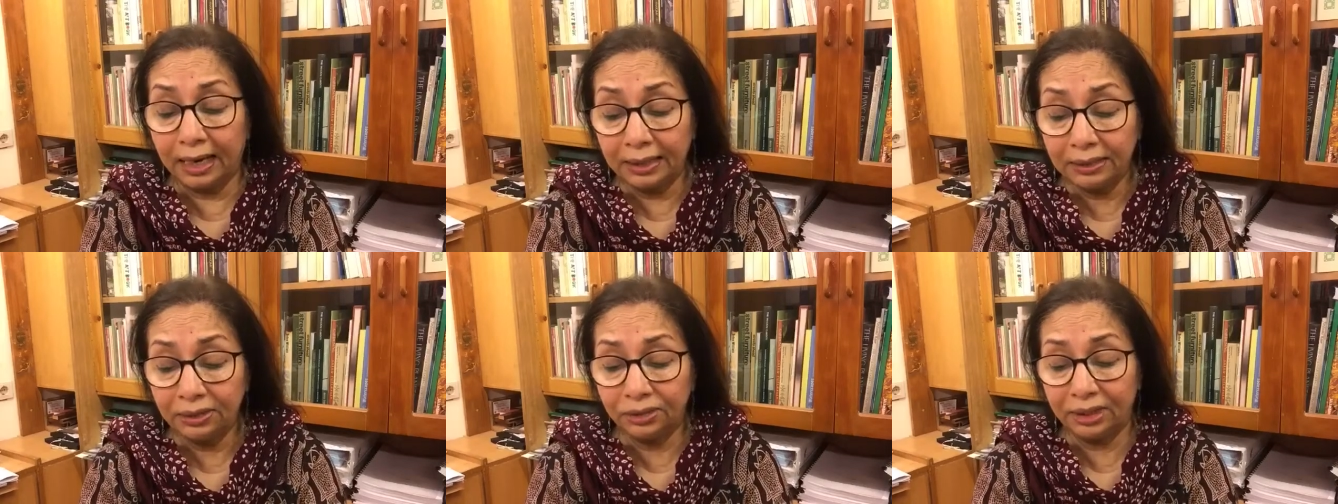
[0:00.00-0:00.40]

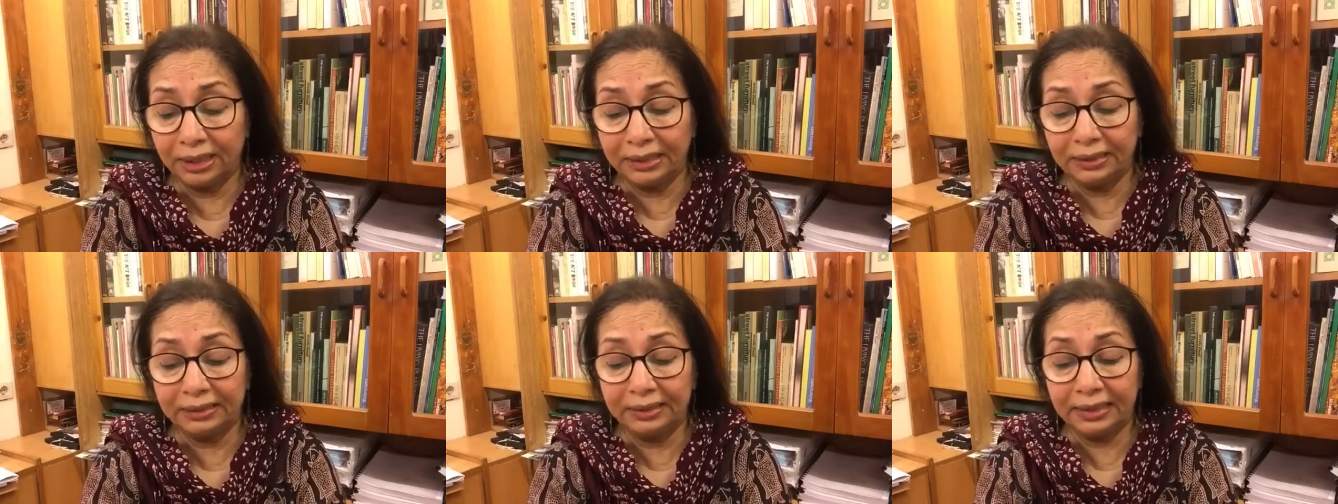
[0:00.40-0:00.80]

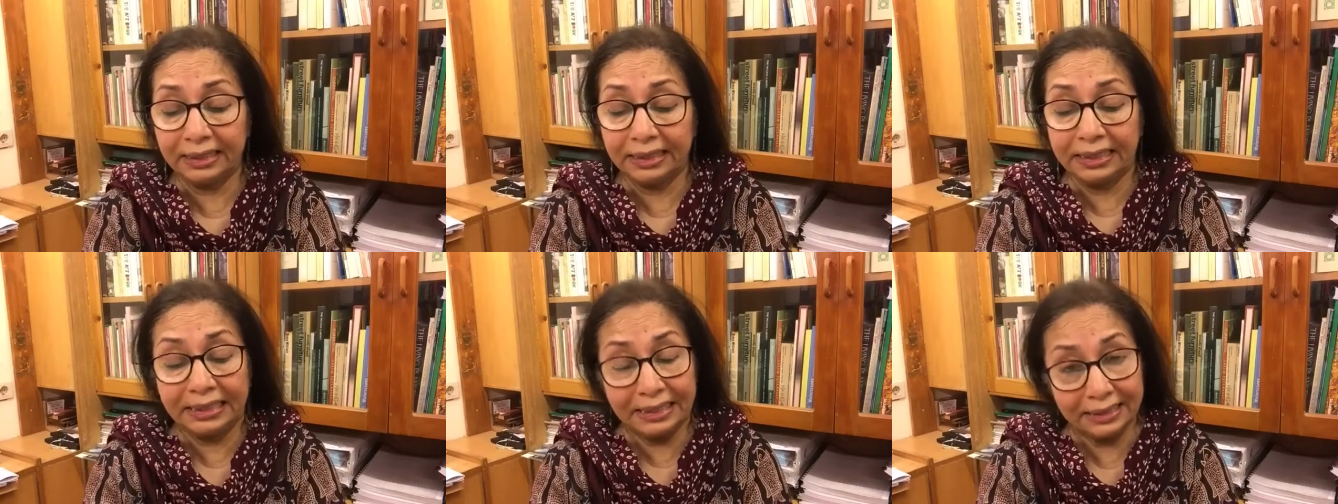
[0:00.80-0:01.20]

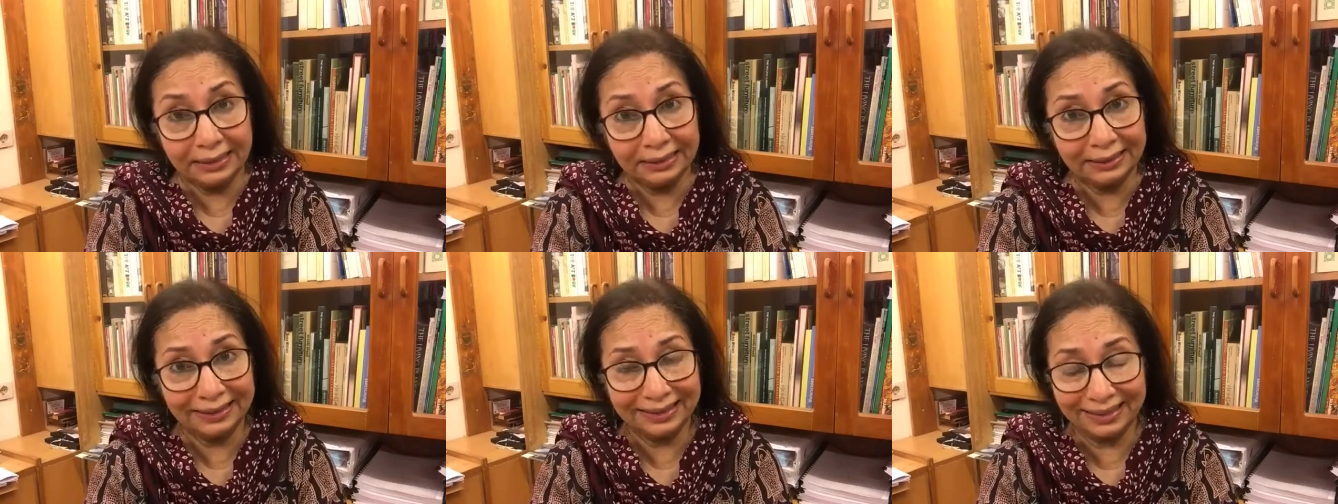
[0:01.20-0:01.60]
unchanging
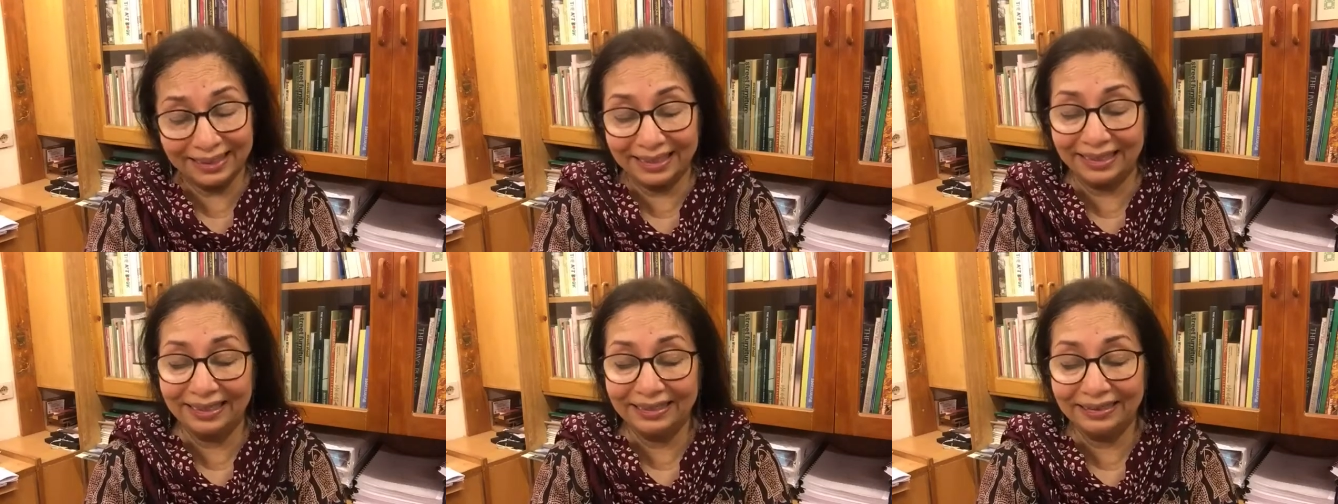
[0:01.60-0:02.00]
East
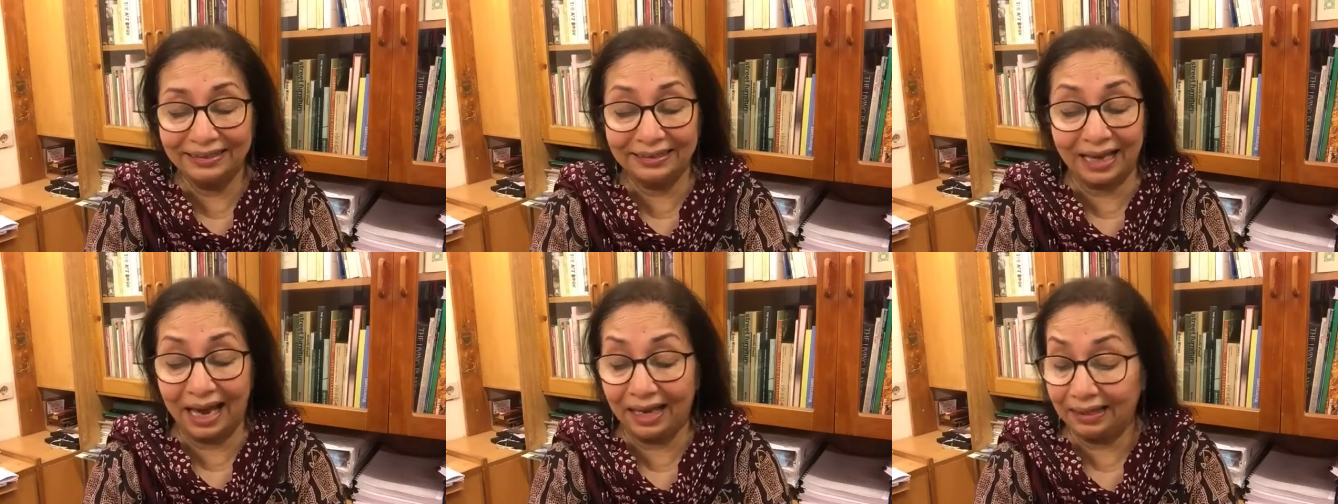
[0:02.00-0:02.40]

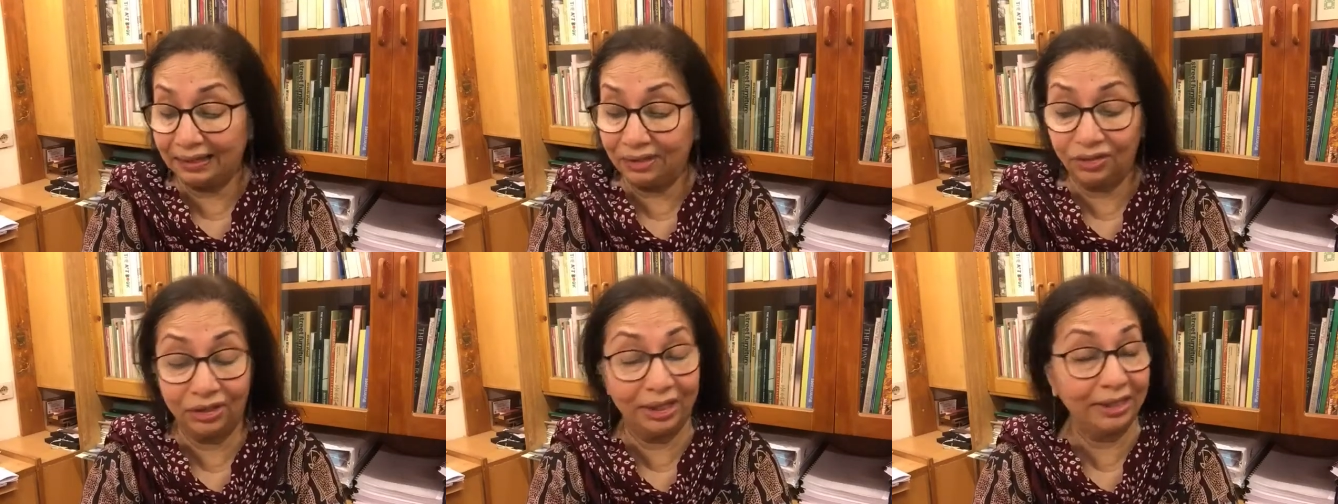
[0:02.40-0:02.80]
is
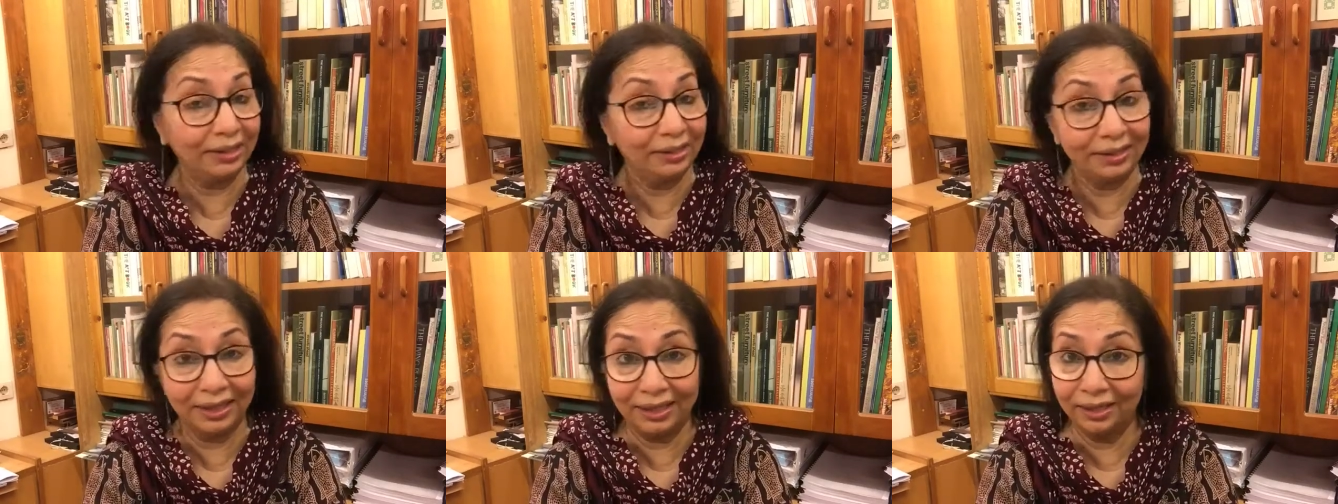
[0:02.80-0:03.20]

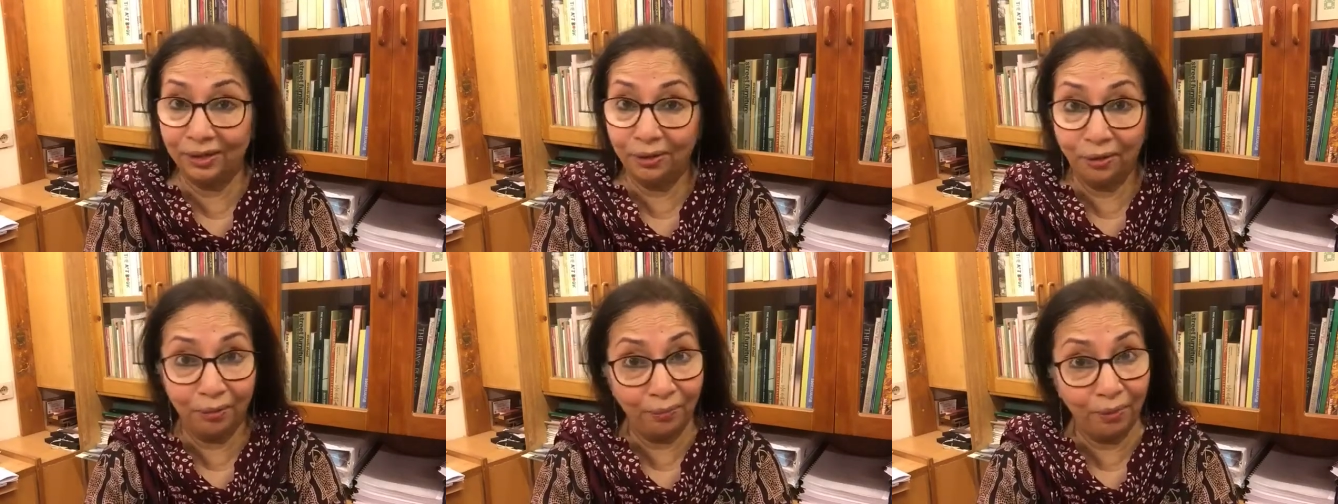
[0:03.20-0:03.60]
unchanging
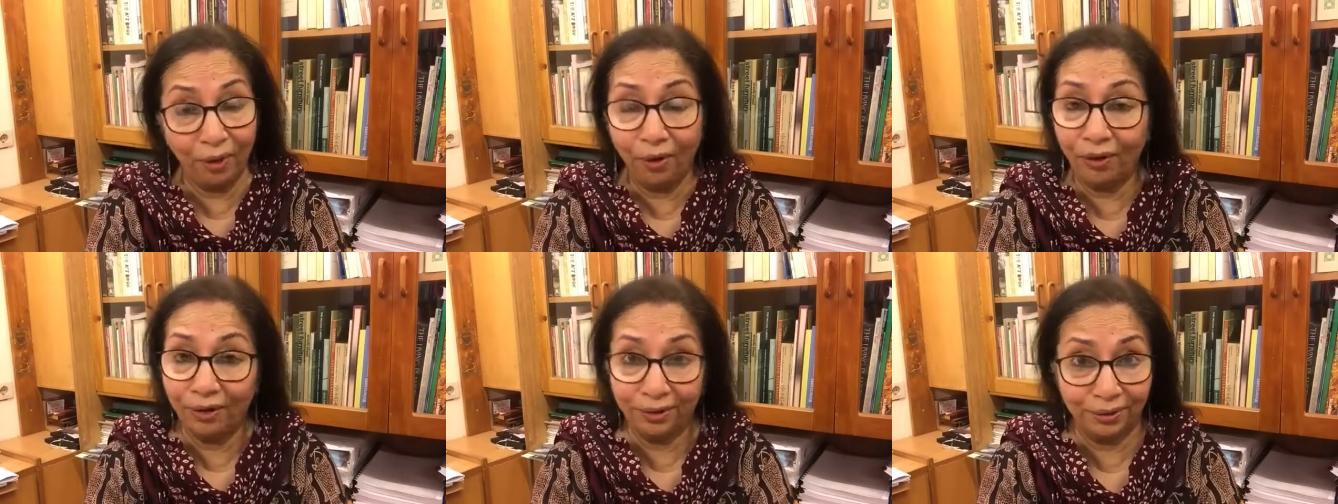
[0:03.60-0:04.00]
no
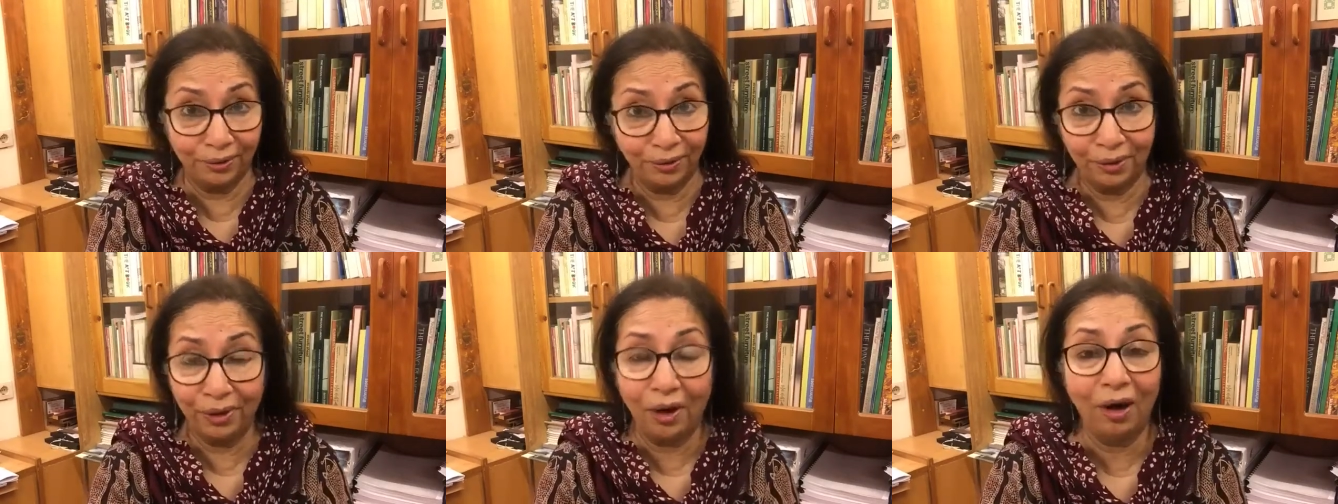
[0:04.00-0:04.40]
more,
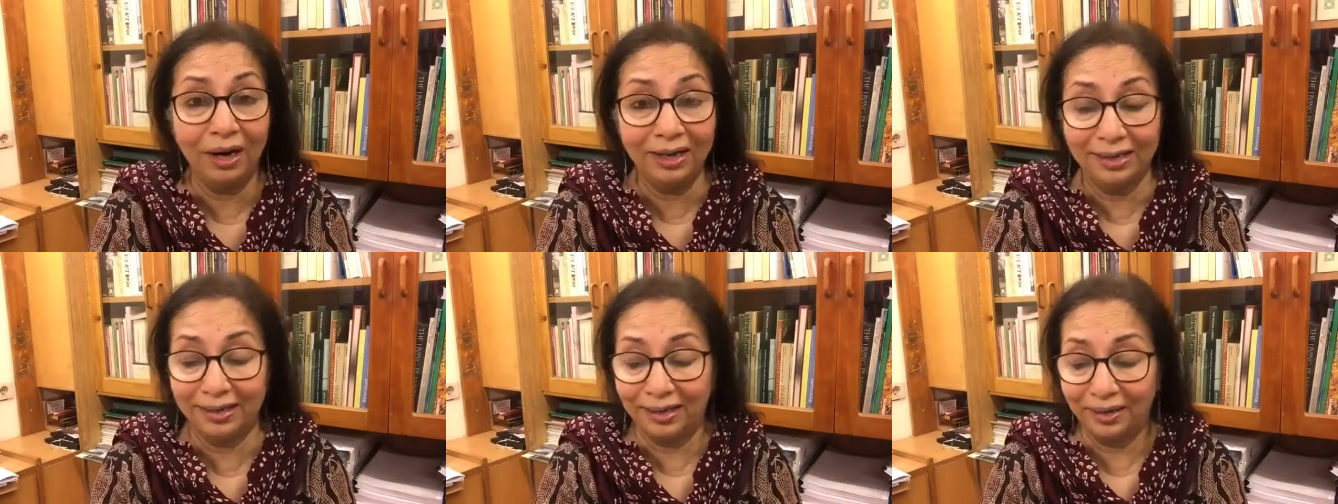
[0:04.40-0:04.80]
no
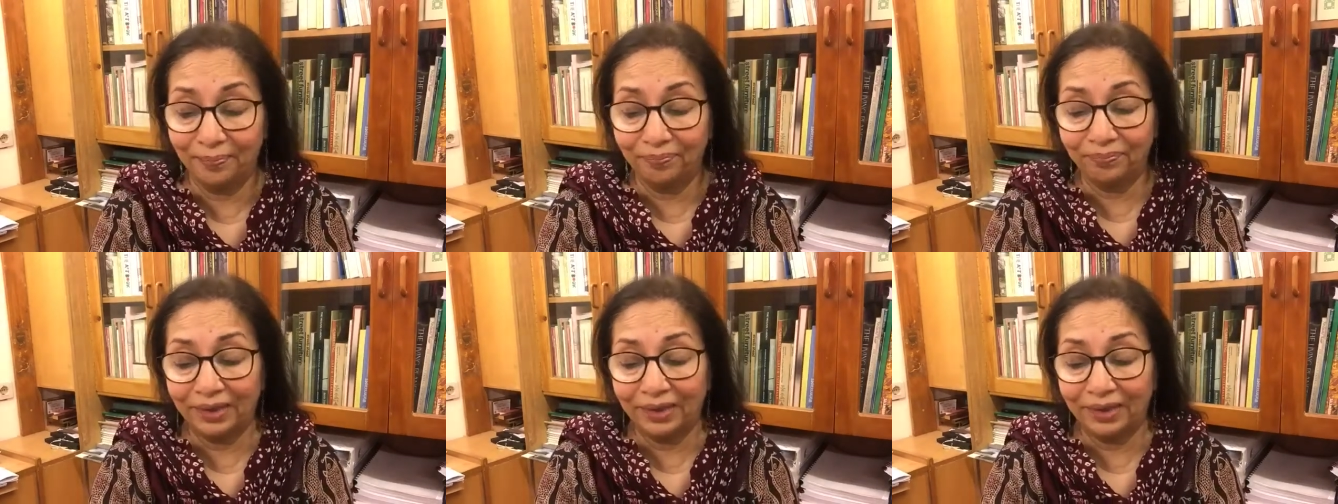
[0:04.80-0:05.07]
longer.